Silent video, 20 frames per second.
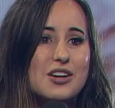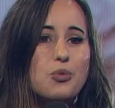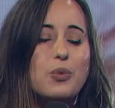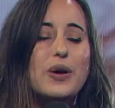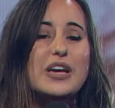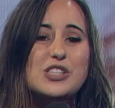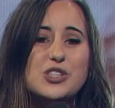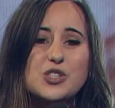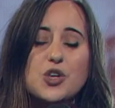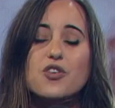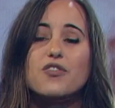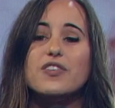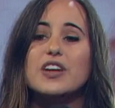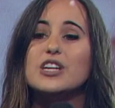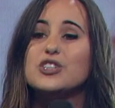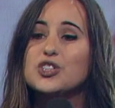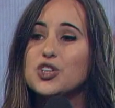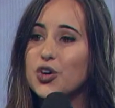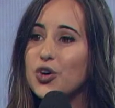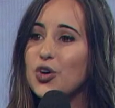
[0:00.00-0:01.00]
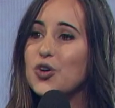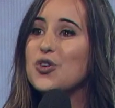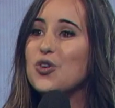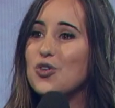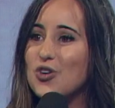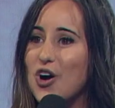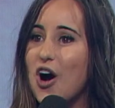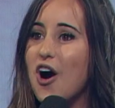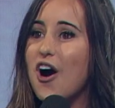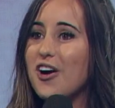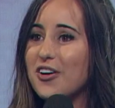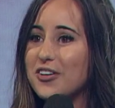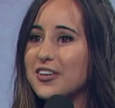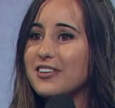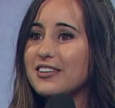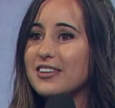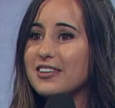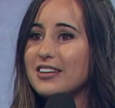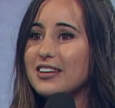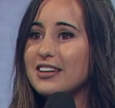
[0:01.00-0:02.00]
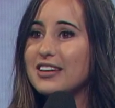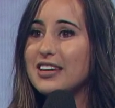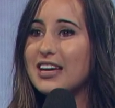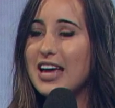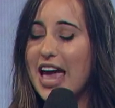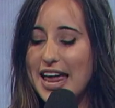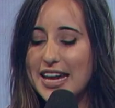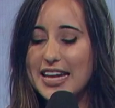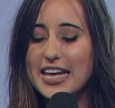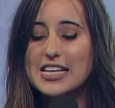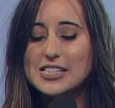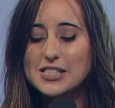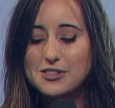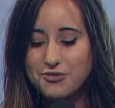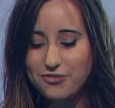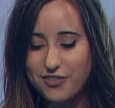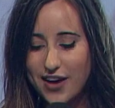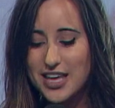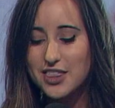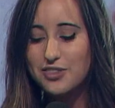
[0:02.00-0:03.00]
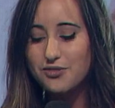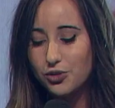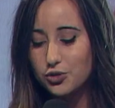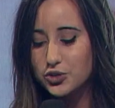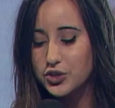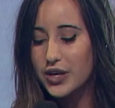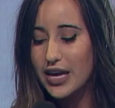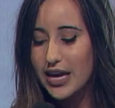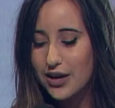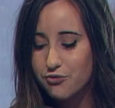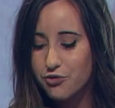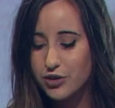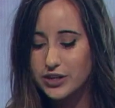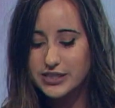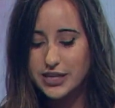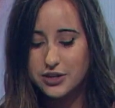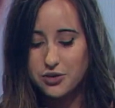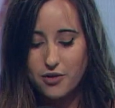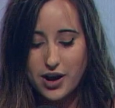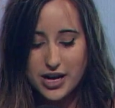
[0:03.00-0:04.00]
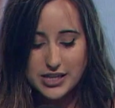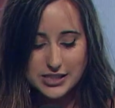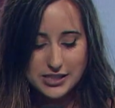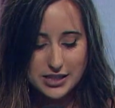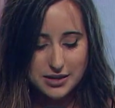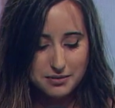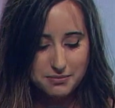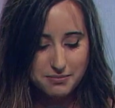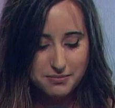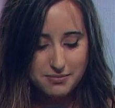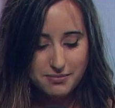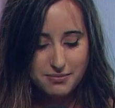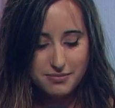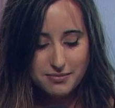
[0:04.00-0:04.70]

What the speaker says: We serve an eternal God and he is faithful to every generation.